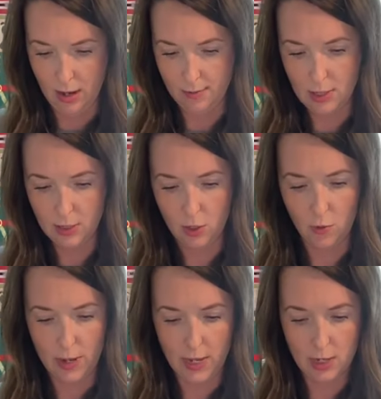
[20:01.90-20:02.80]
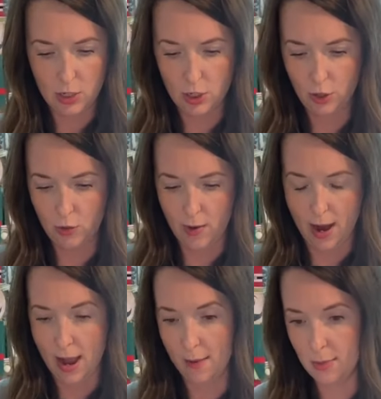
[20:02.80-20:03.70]
I'm just going to
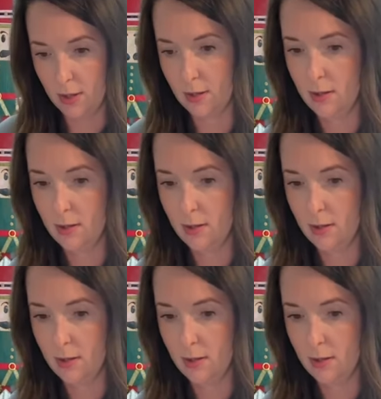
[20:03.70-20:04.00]
grab